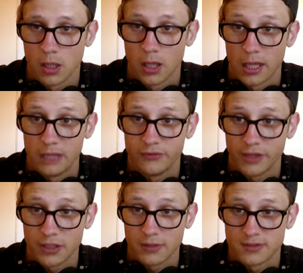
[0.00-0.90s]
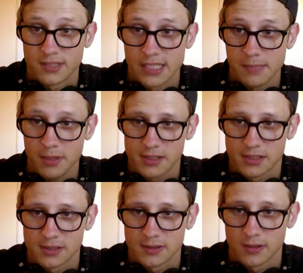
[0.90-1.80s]
if I used
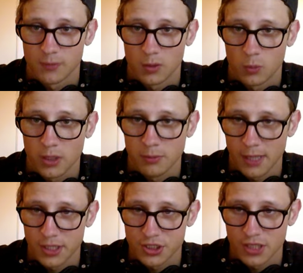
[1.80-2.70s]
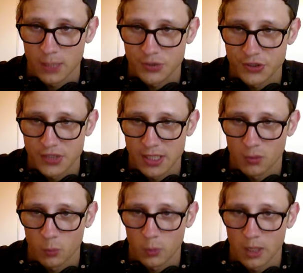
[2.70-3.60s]
Tmux, what window manager I was using,
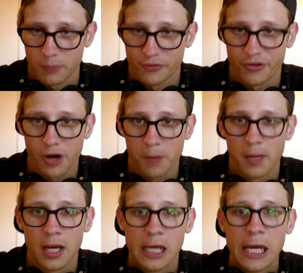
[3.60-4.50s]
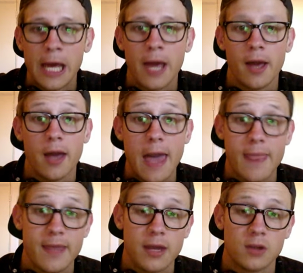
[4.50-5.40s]
and where I'm from. And
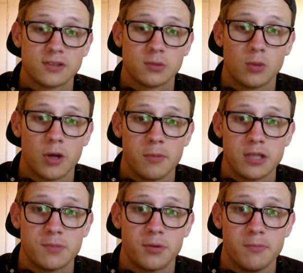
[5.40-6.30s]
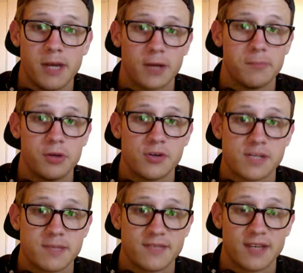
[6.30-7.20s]
they also wanted me to put my computer
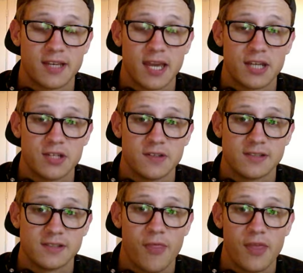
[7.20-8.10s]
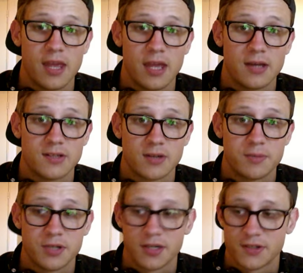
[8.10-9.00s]
specifications in the
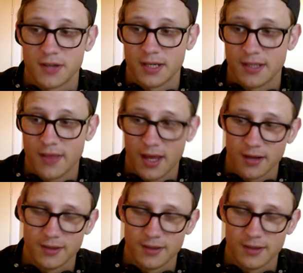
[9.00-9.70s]
description here, so I did that.